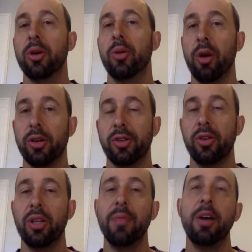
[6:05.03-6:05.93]
go to our
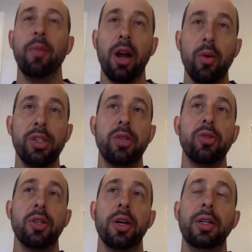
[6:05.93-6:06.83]
external email, but always
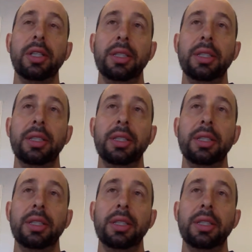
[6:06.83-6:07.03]
use the